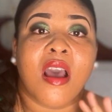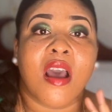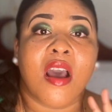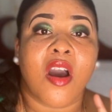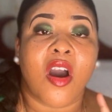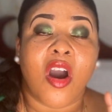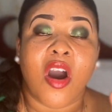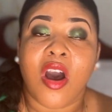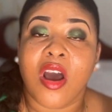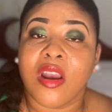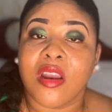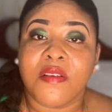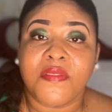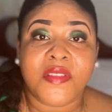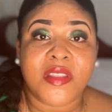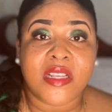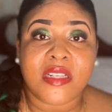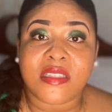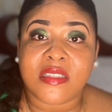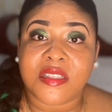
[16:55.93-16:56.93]
All of
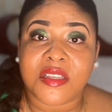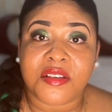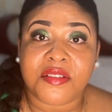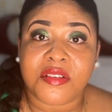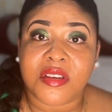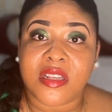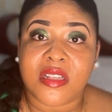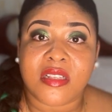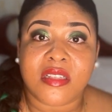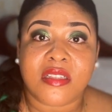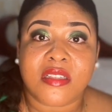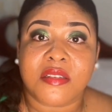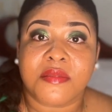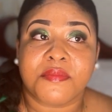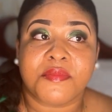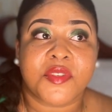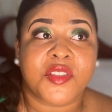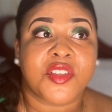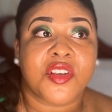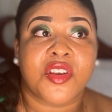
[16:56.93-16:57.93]
these theories
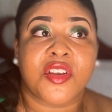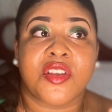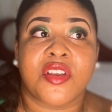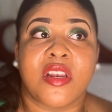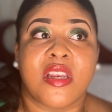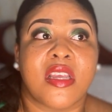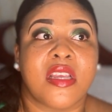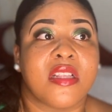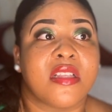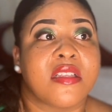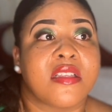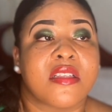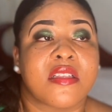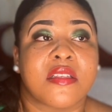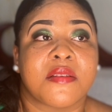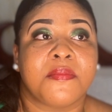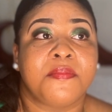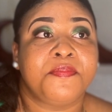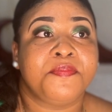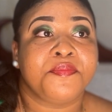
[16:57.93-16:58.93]

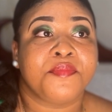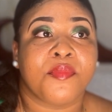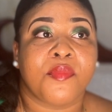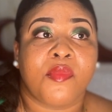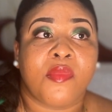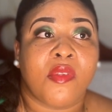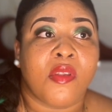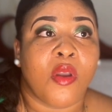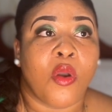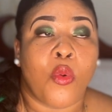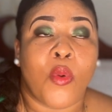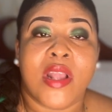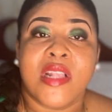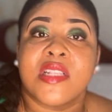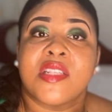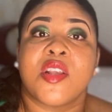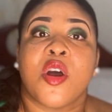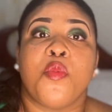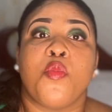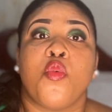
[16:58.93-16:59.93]
circulates when
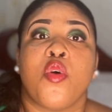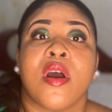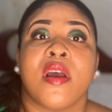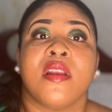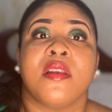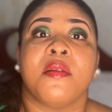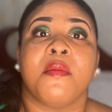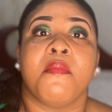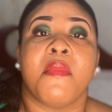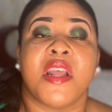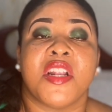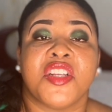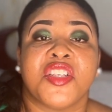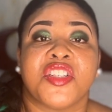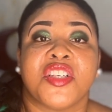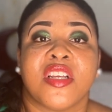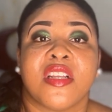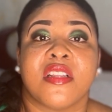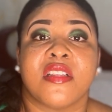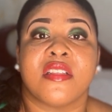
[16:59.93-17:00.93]
someone
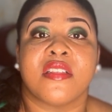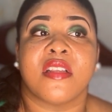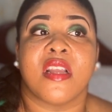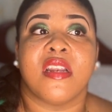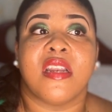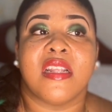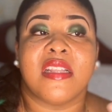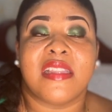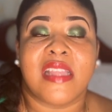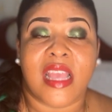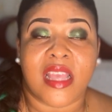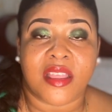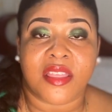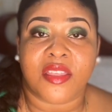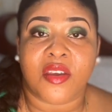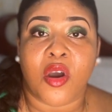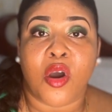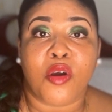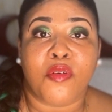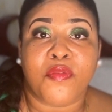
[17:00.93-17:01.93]
mentions the death
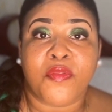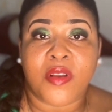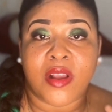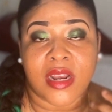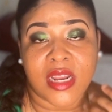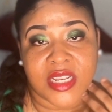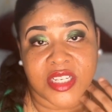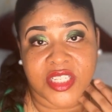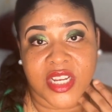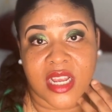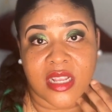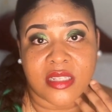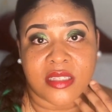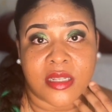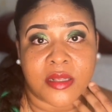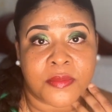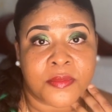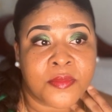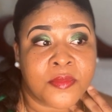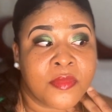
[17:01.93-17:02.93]
of Glenn
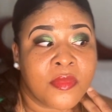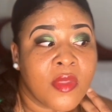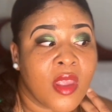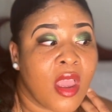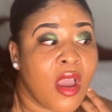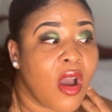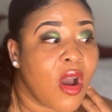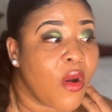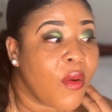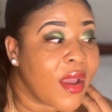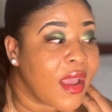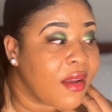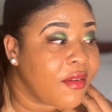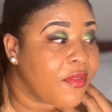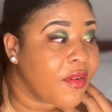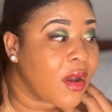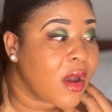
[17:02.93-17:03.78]
Jackson. However,